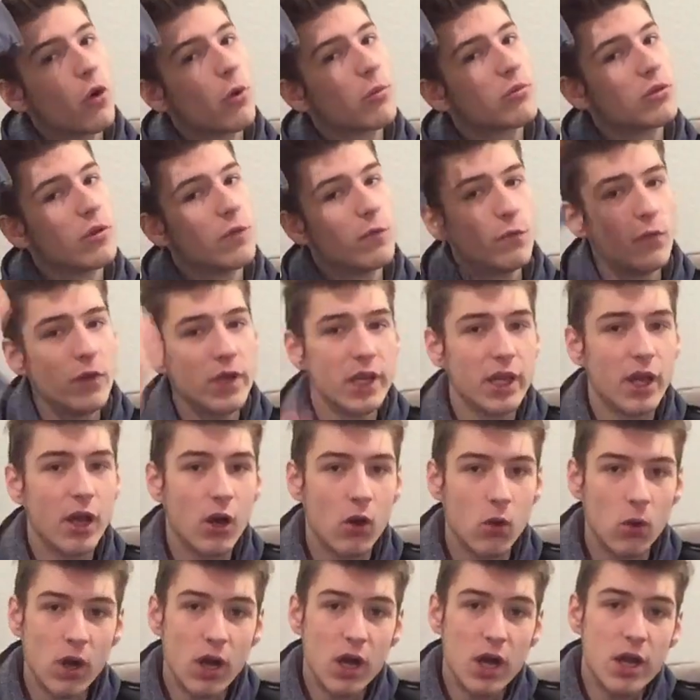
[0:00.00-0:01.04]
forms of
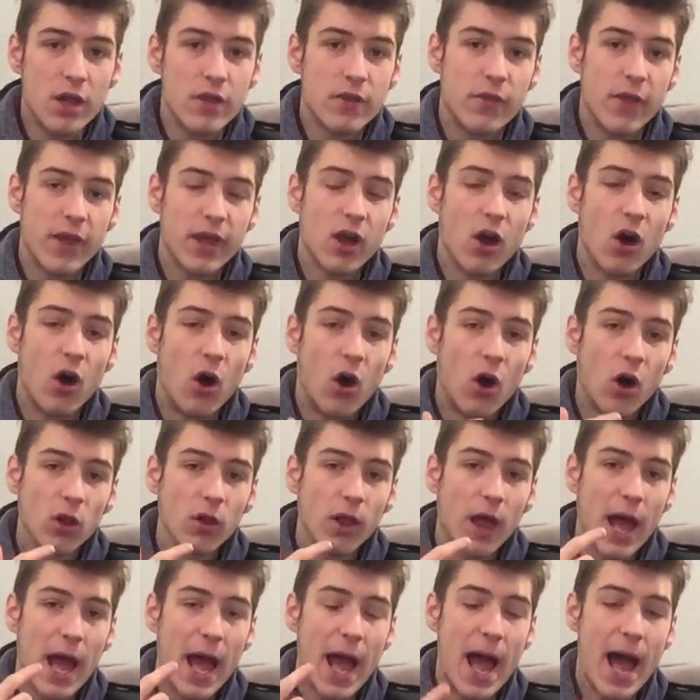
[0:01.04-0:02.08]
video, they
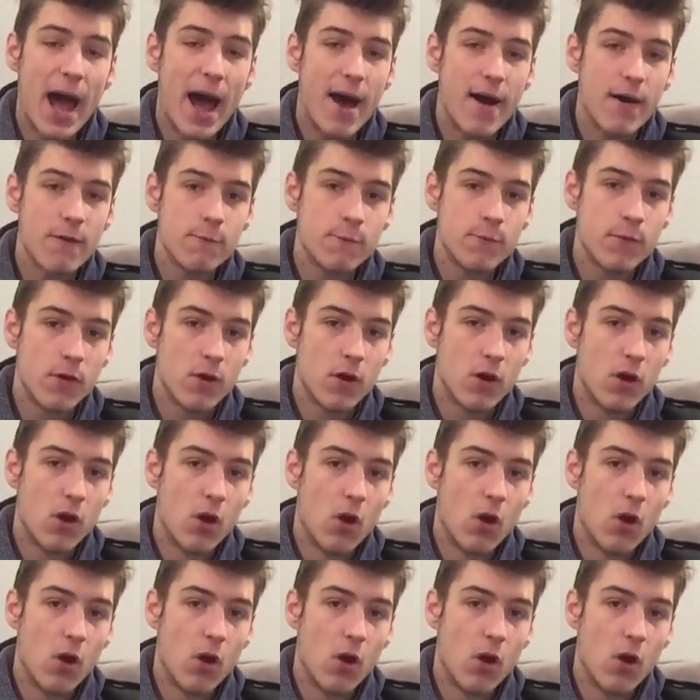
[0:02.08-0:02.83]
all have